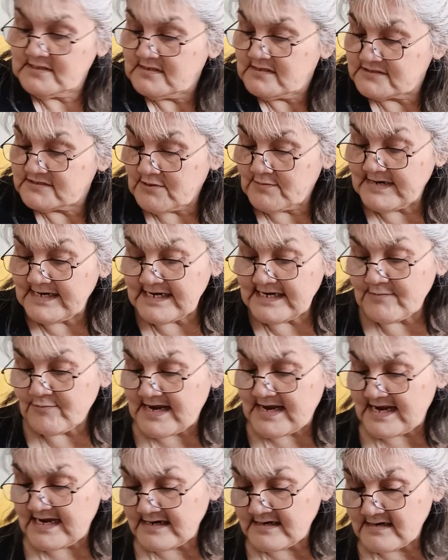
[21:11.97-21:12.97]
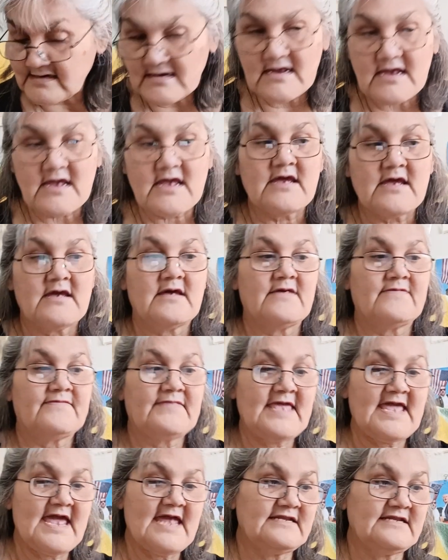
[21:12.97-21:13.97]
So anyway,
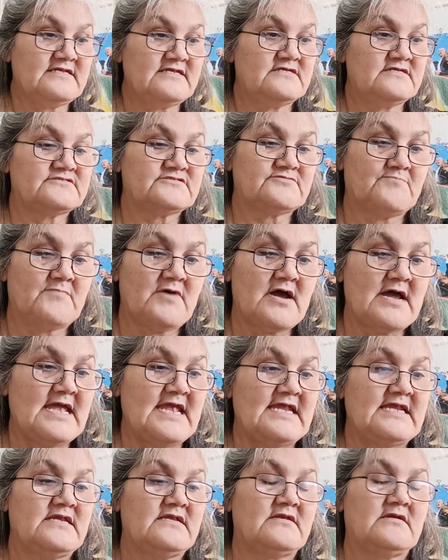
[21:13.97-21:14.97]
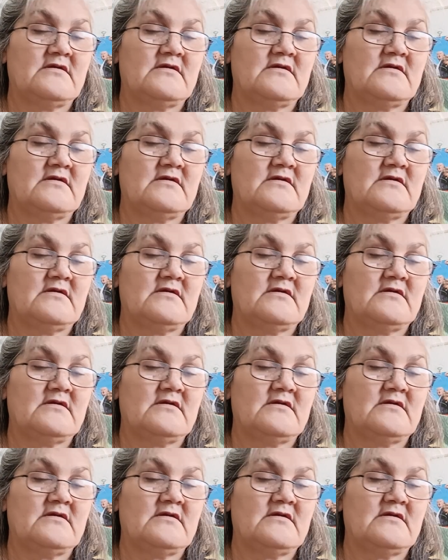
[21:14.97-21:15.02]
that is my